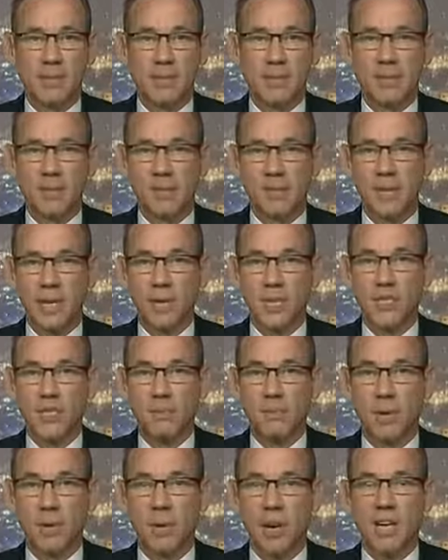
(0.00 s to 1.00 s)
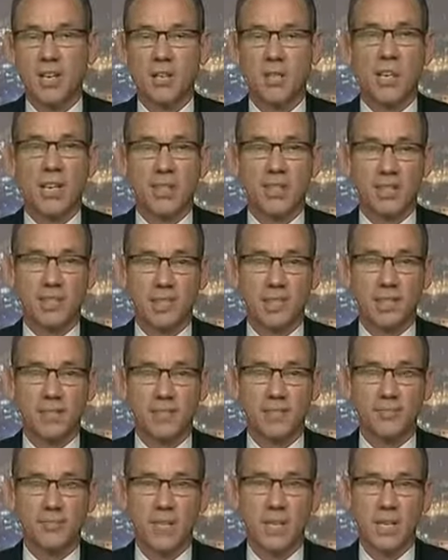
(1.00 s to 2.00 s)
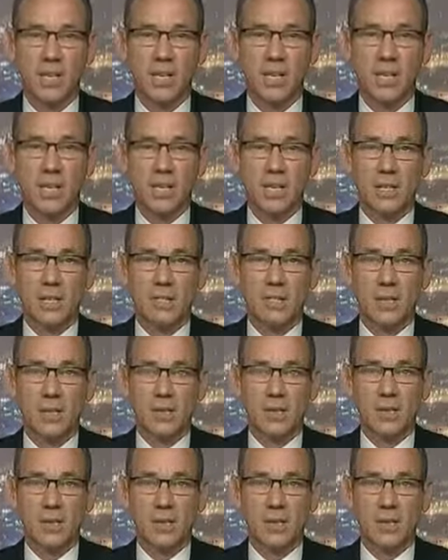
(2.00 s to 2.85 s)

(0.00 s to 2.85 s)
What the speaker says: at rain barraging our cities. So,